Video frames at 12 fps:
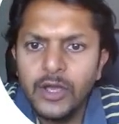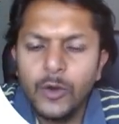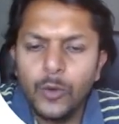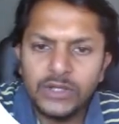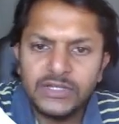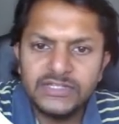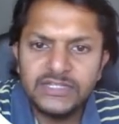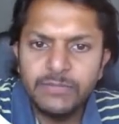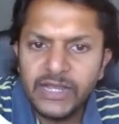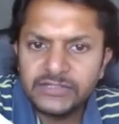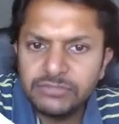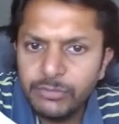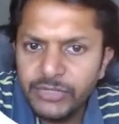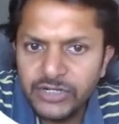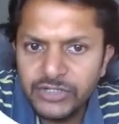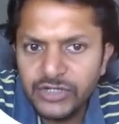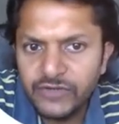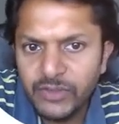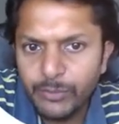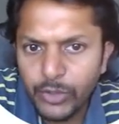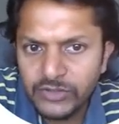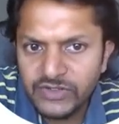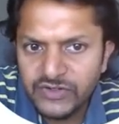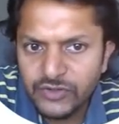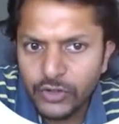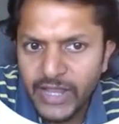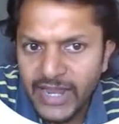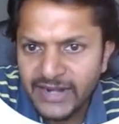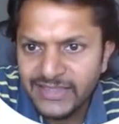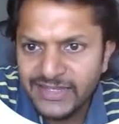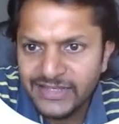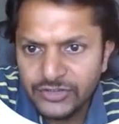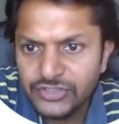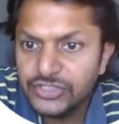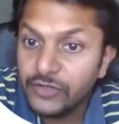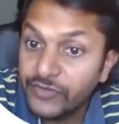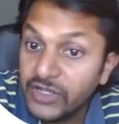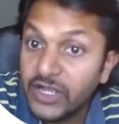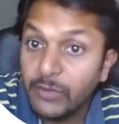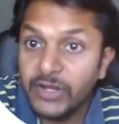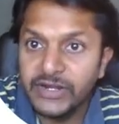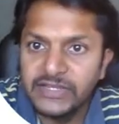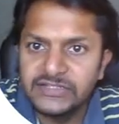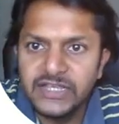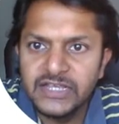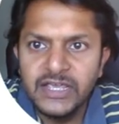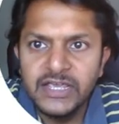What is the maximum energy of the positron and the energy of the gamma rays?